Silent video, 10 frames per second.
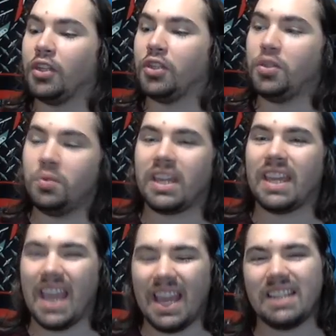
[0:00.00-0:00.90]
You
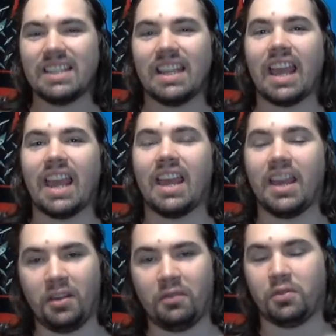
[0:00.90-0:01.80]
can't
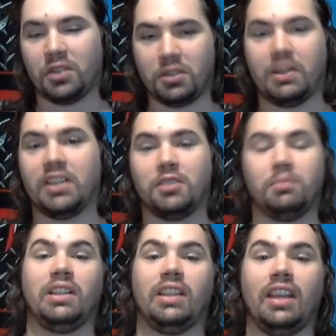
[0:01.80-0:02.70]
have
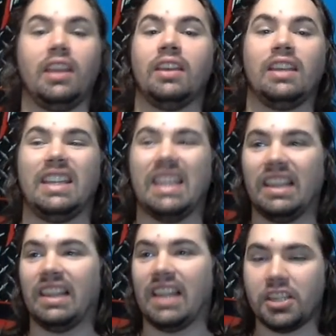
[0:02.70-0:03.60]
responsibility
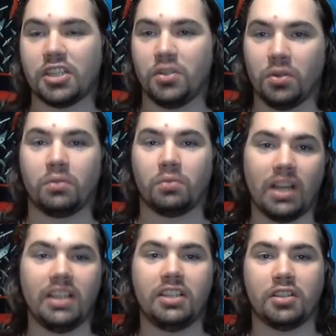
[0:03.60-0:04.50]
unless your
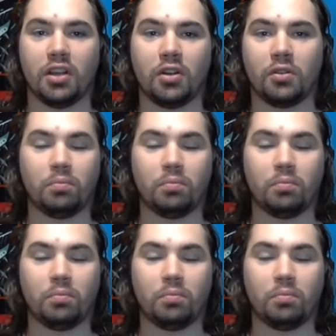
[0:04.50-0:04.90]
rights are